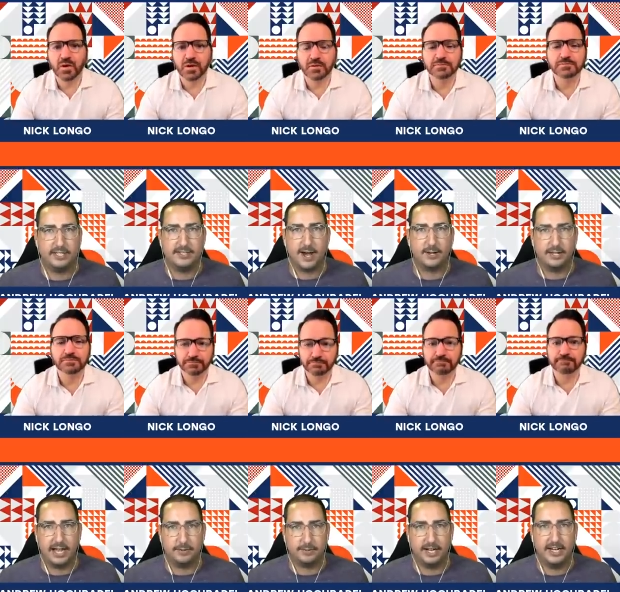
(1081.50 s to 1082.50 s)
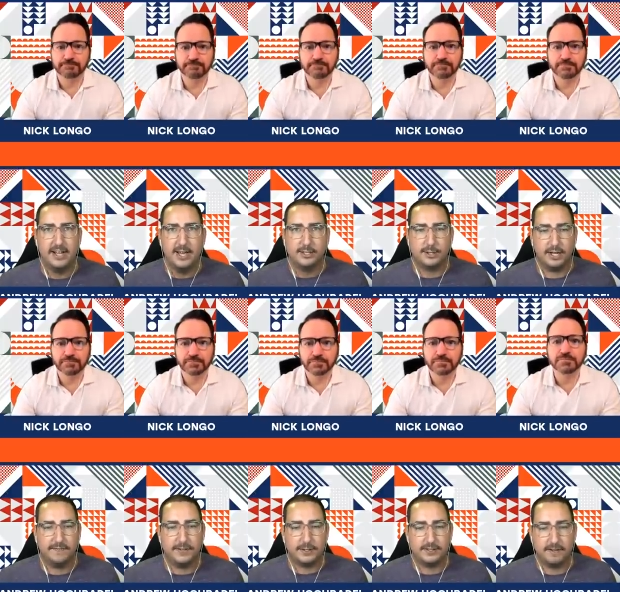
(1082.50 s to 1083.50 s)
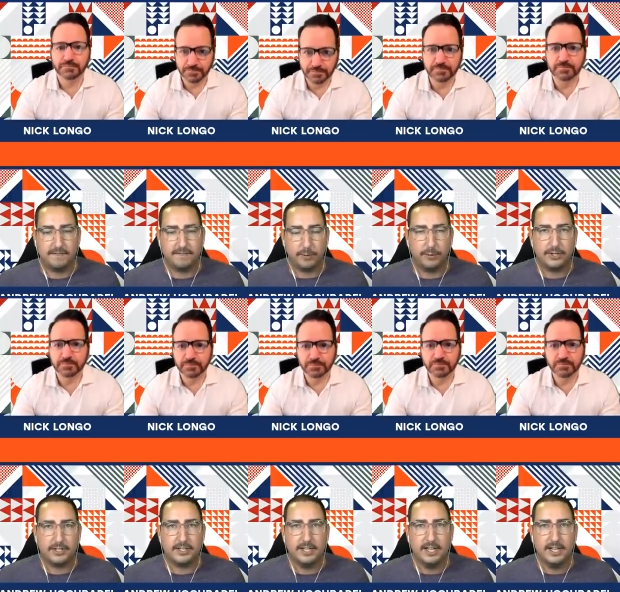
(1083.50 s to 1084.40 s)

Speaker 1: is not allowed, right? So if there is a folder,